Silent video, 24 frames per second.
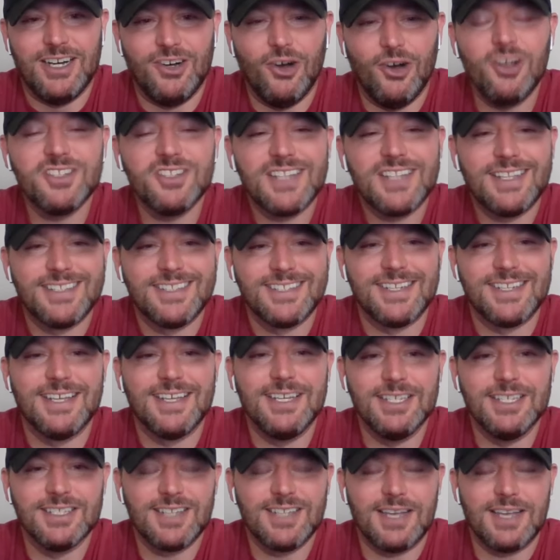so uh,
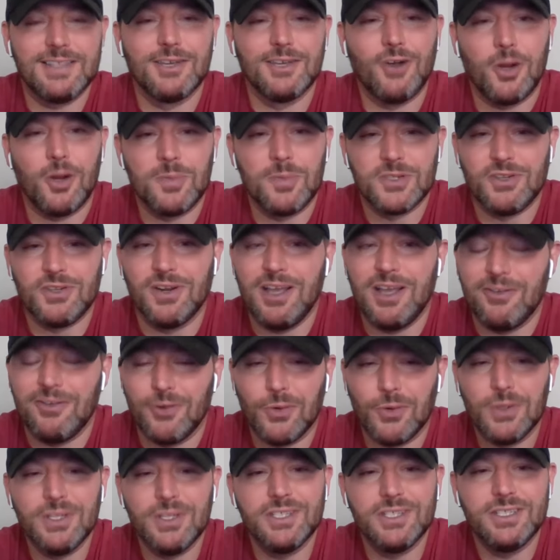all I have to say is I think
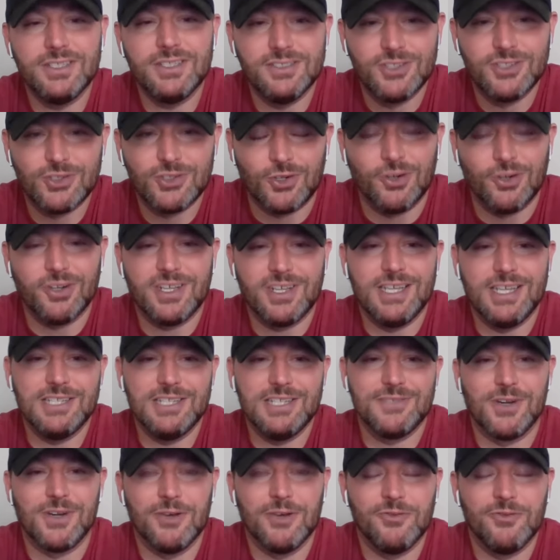Harper's going to have a really
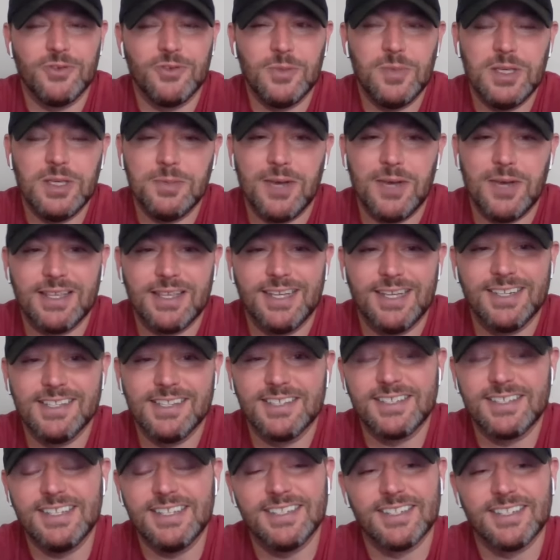strong case for M V
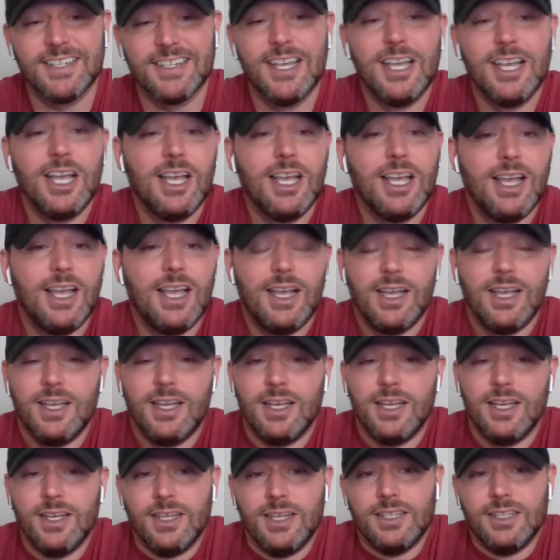P by the end of the season.
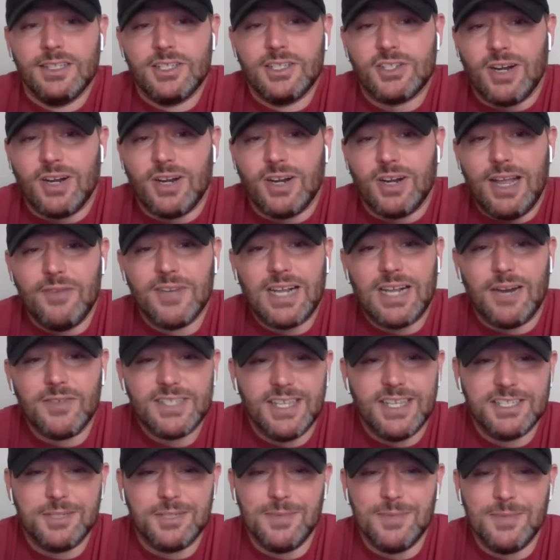To start
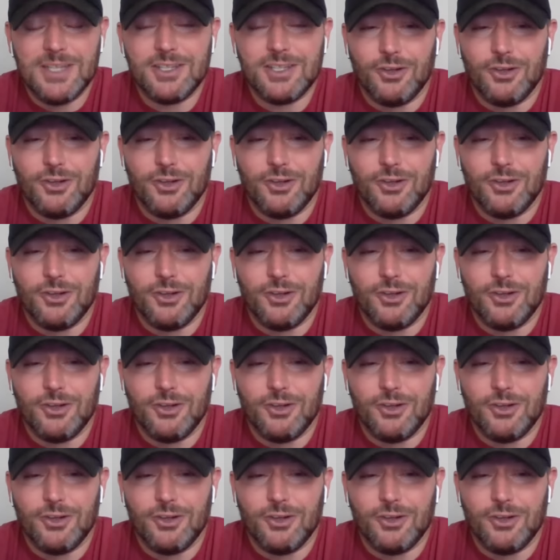having a